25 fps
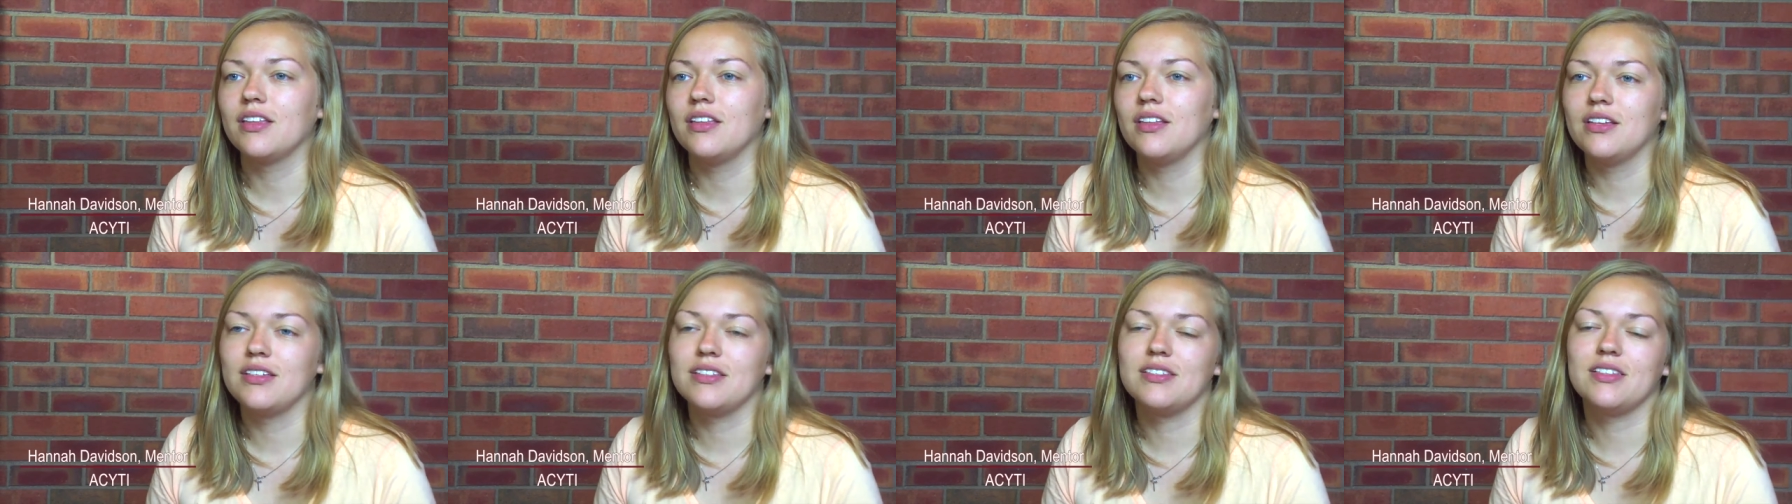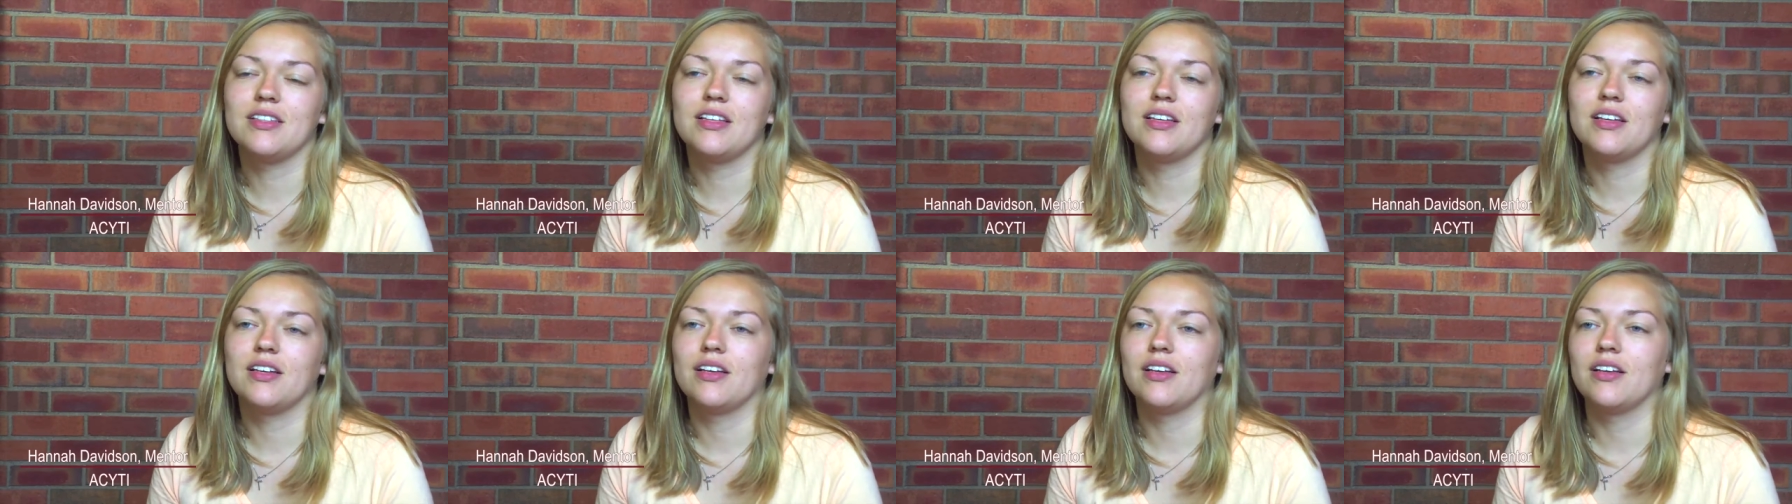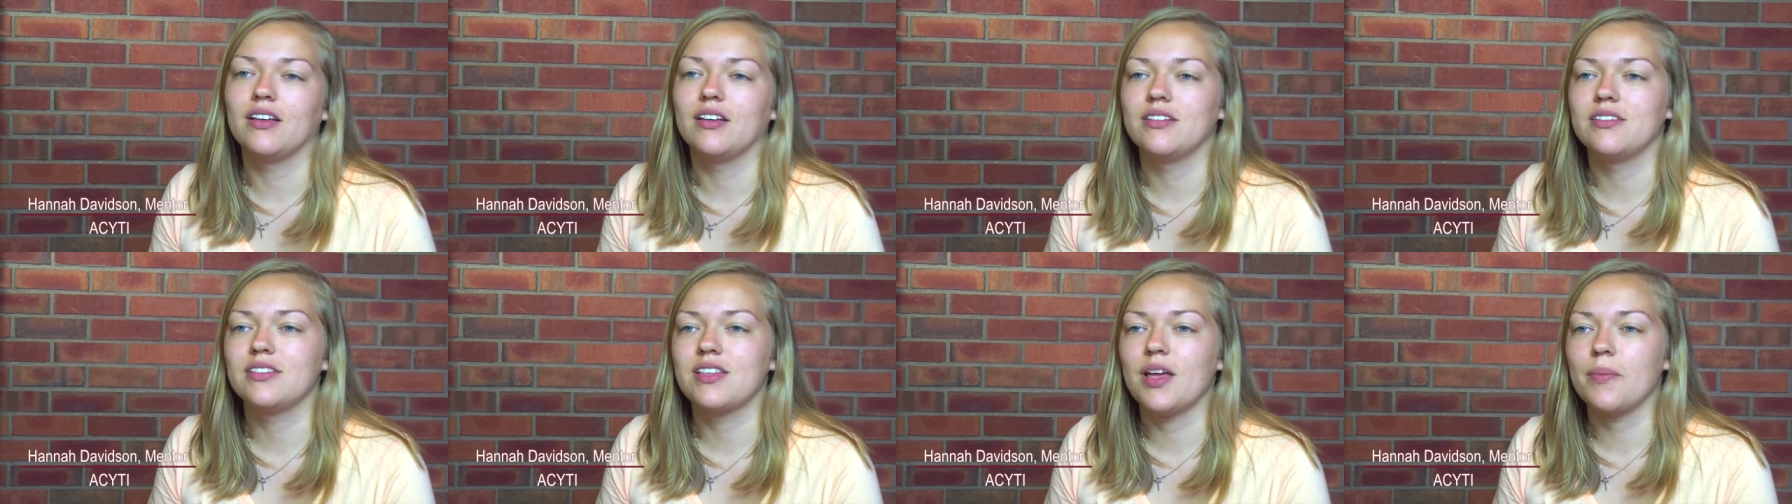is
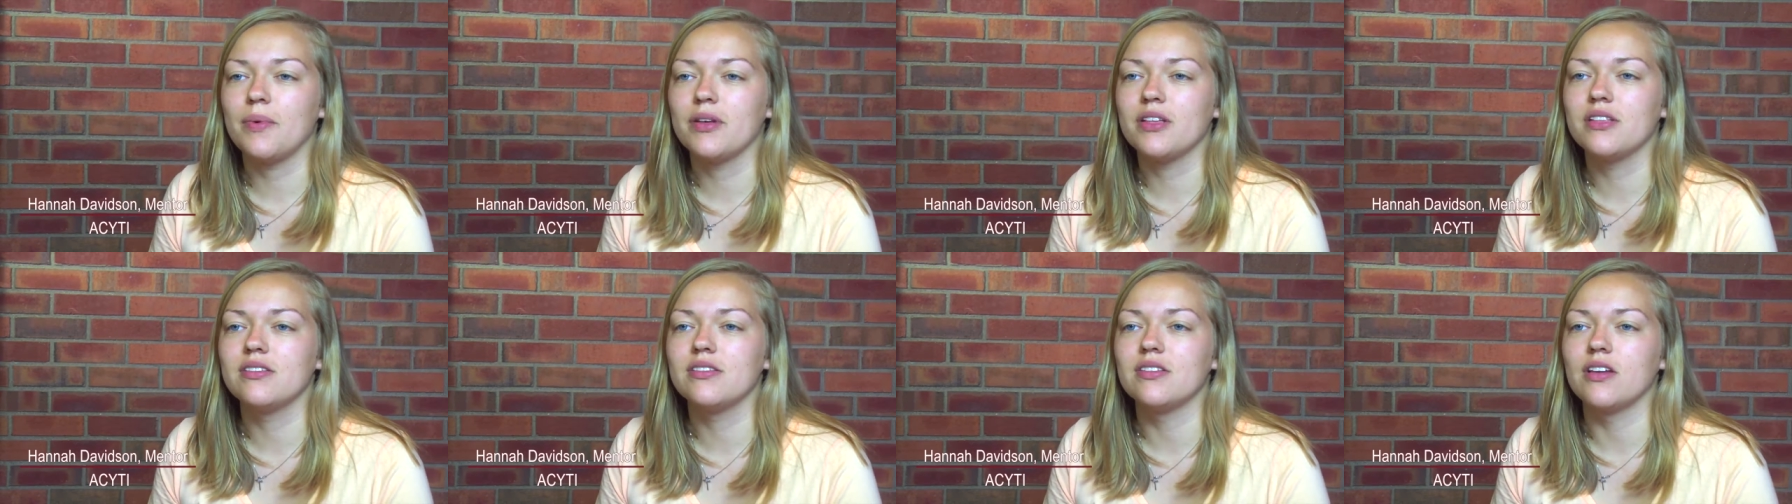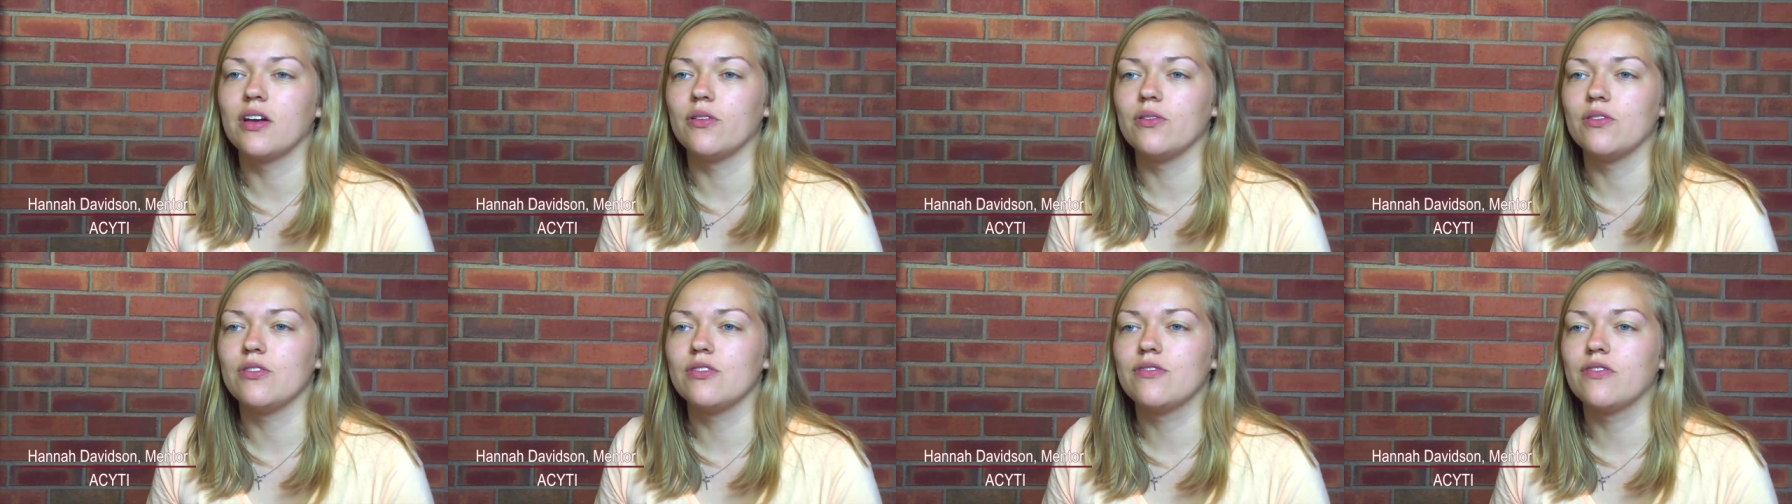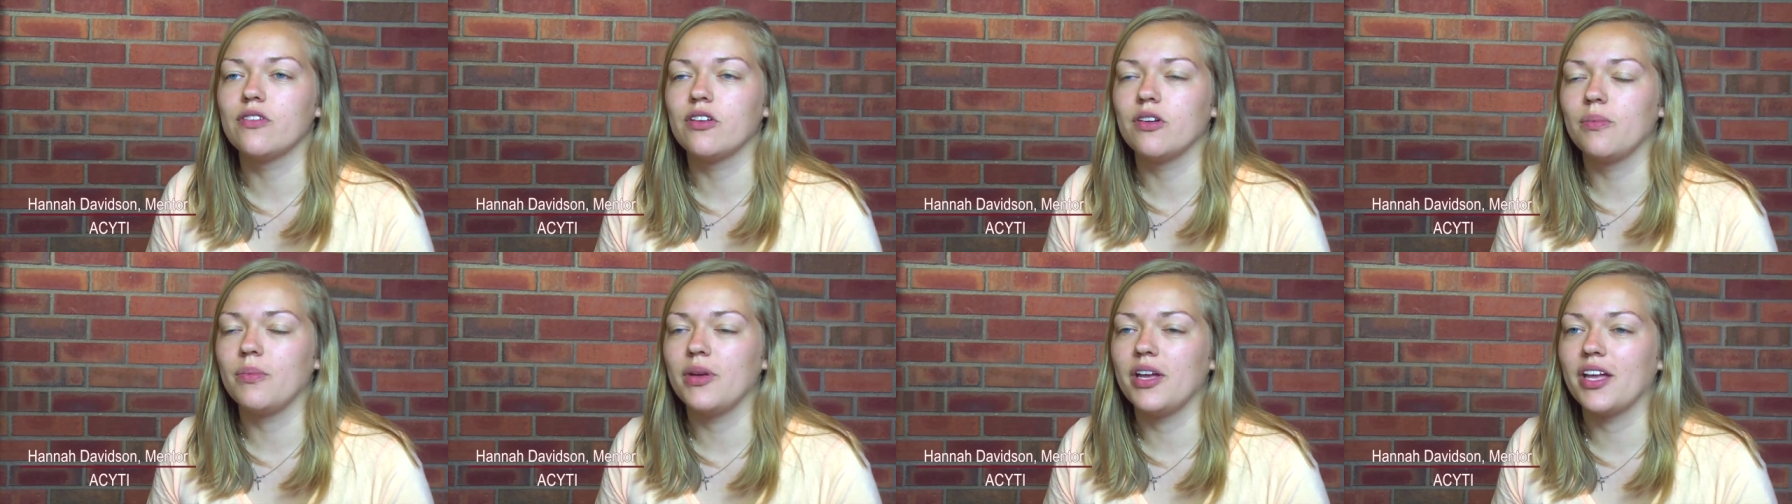the stepping stones
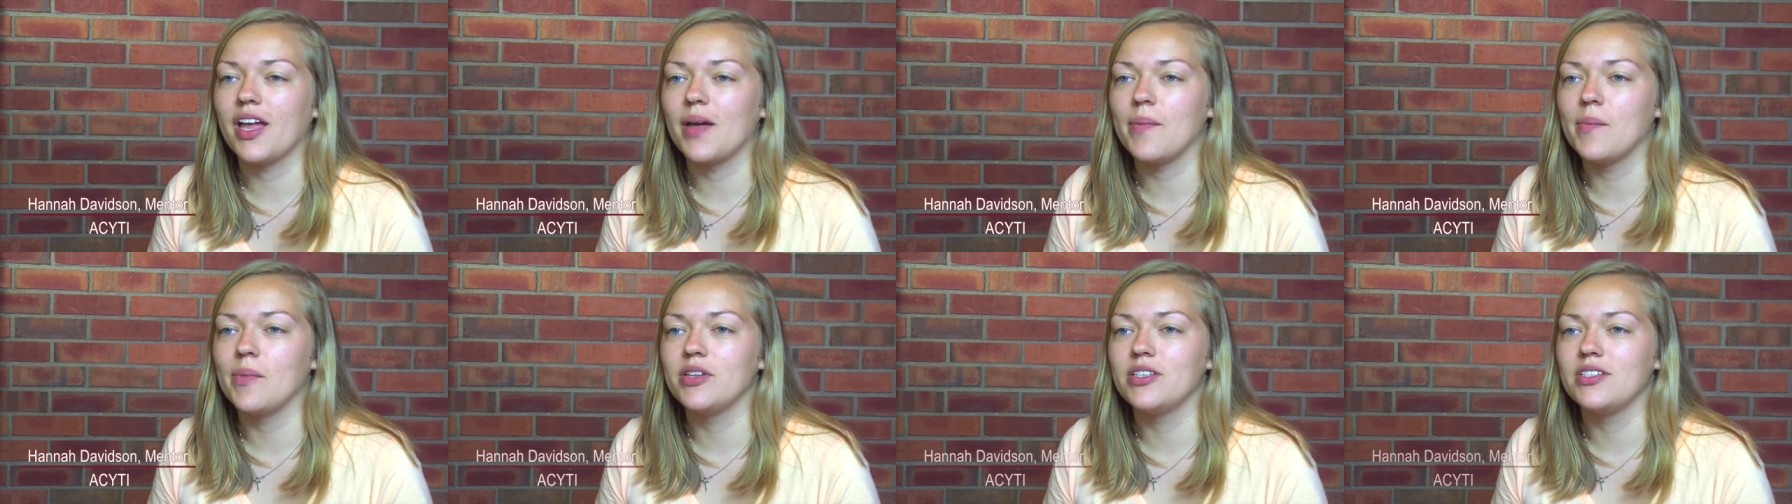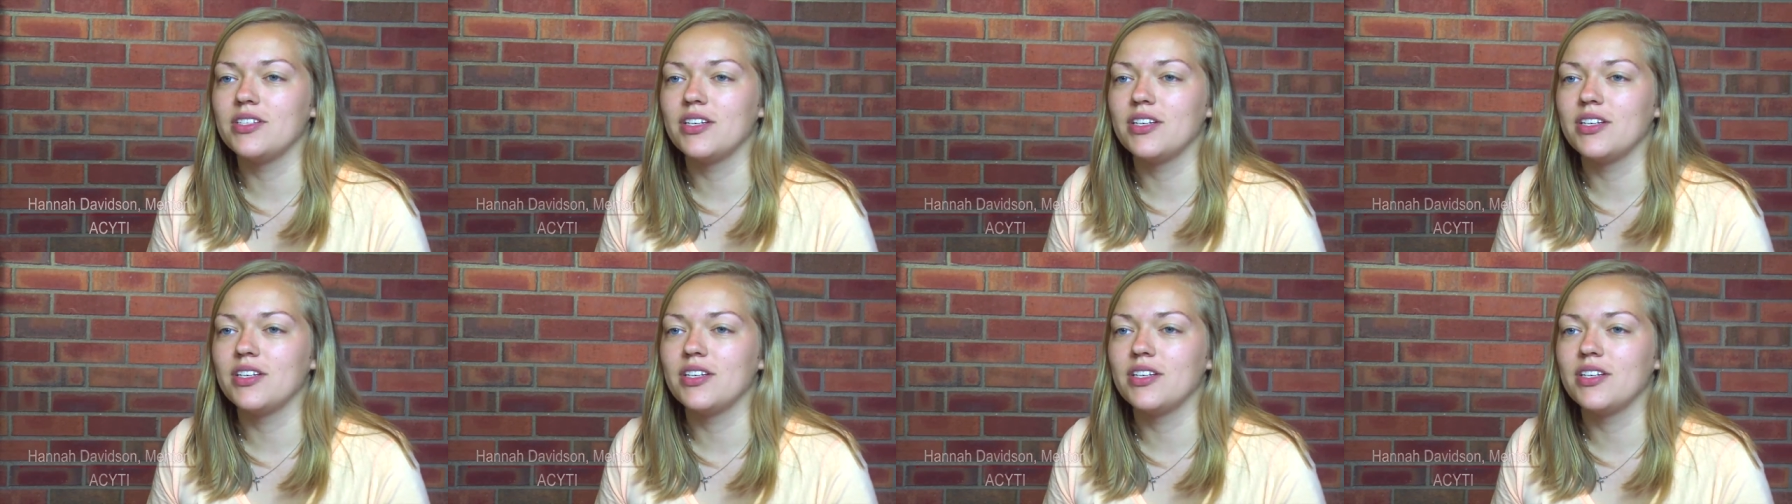for being able